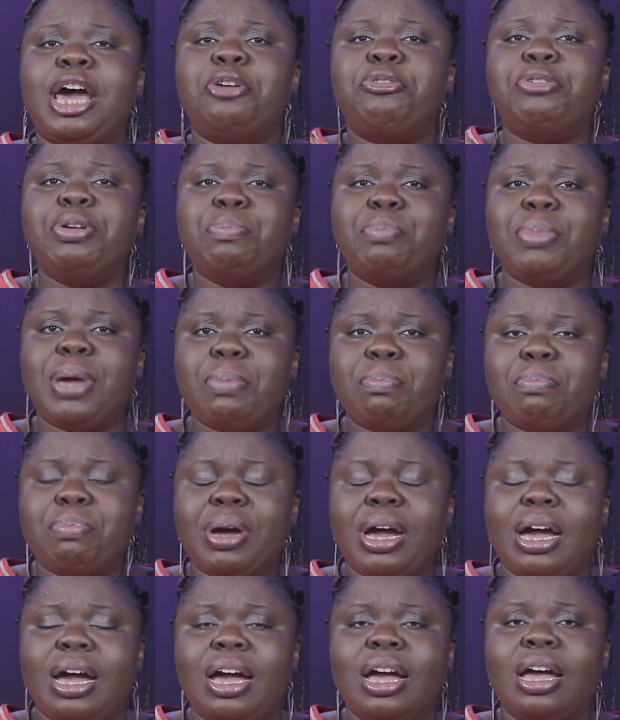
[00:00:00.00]
can
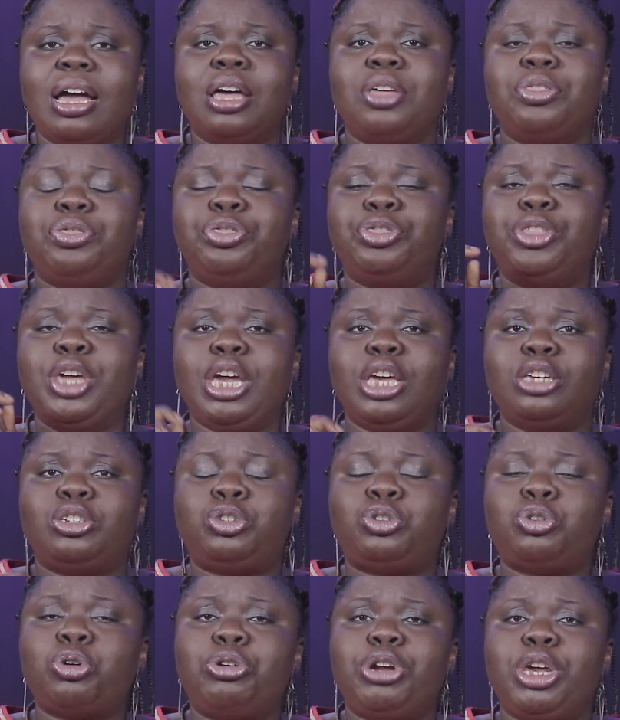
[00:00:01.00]
remember the
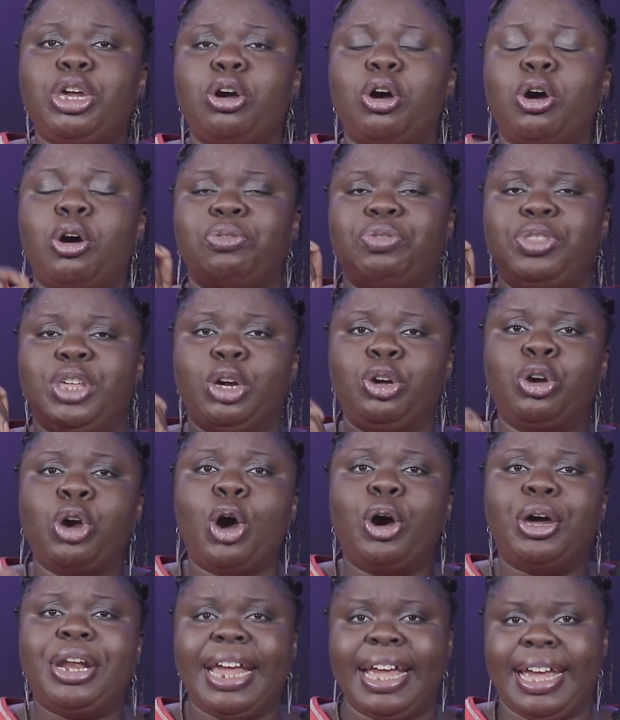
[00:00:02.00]
story of the
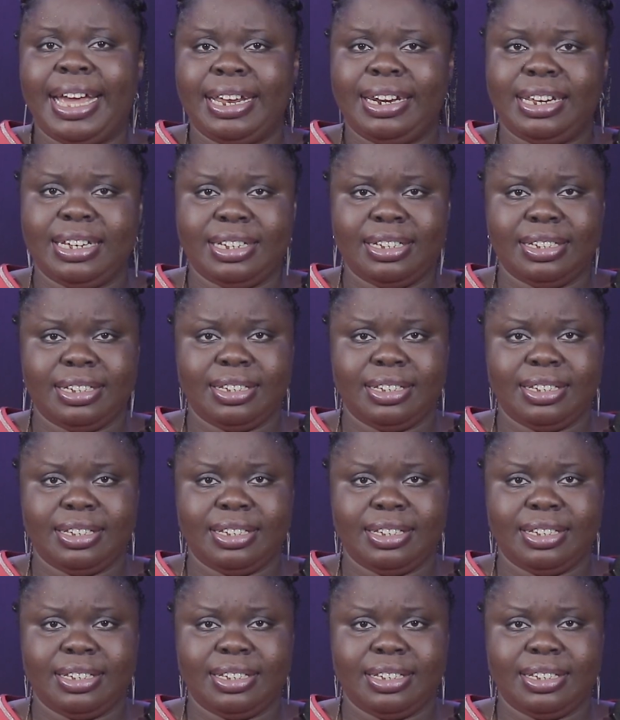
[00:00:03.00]
Godhead?